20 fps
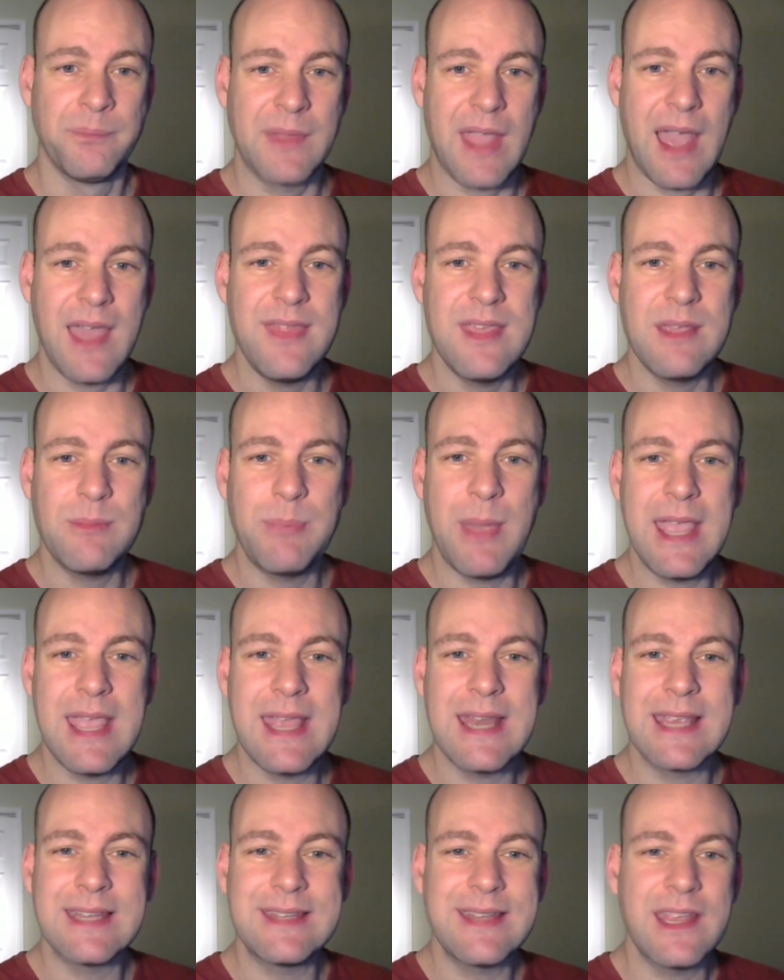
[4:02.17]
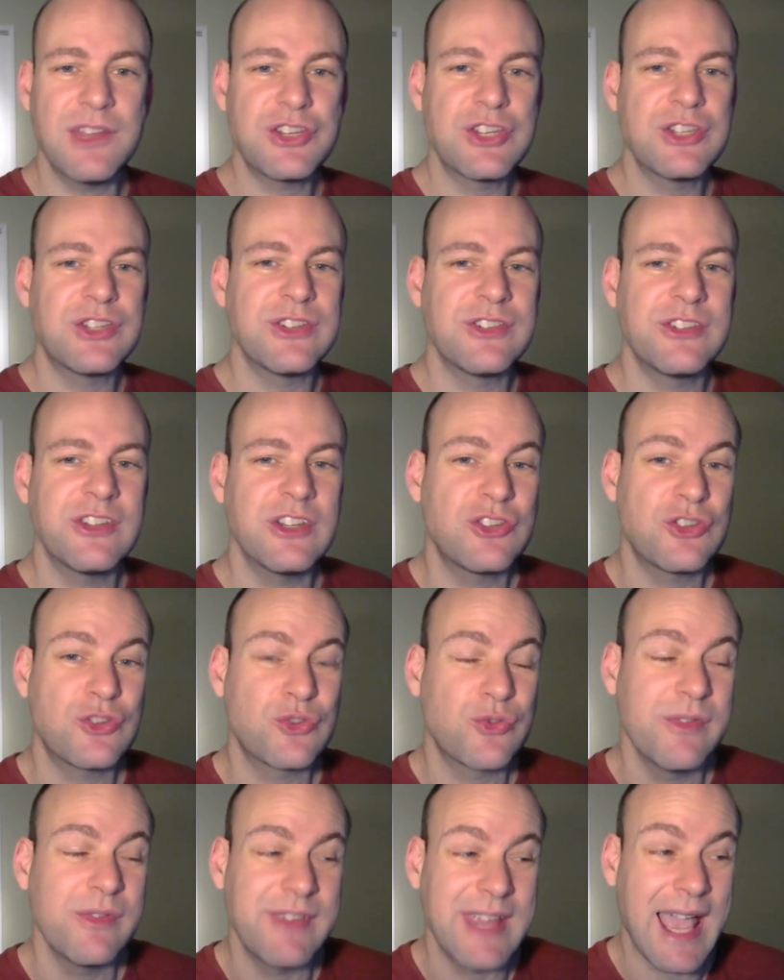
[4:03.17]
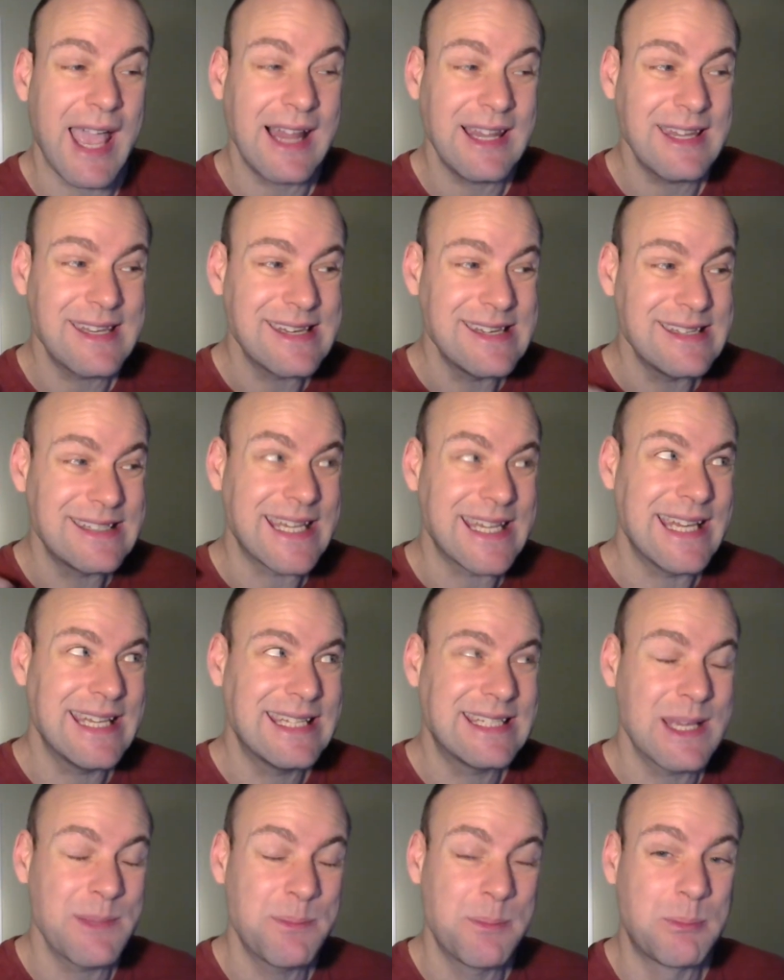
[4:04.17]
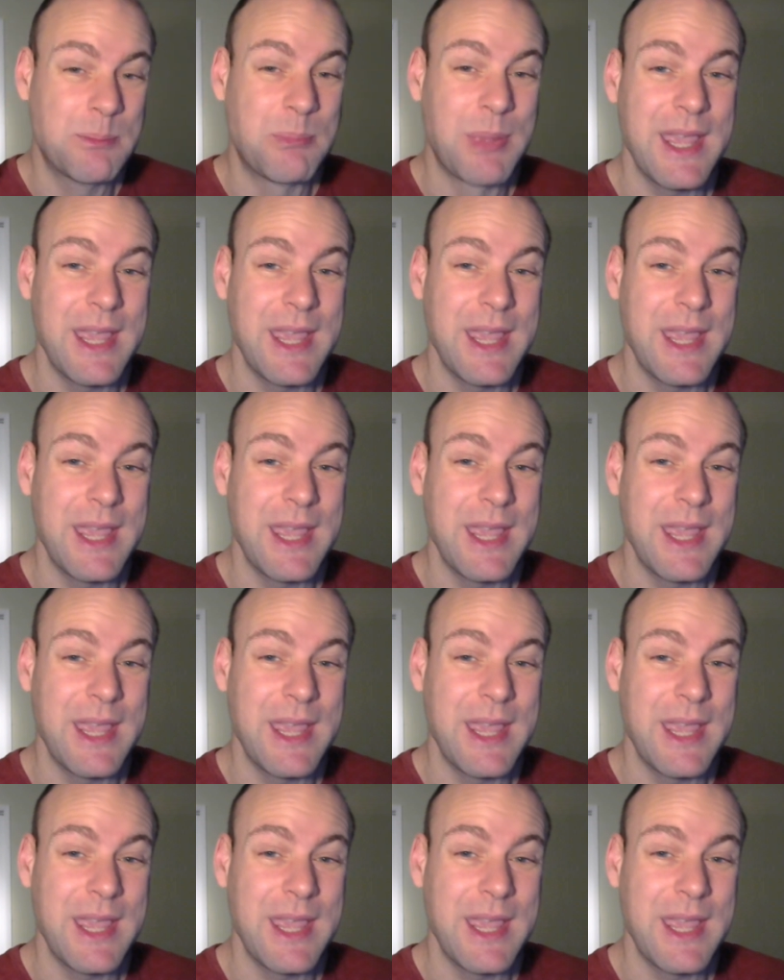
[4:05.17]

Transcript: I think paying attention to such trivialities is a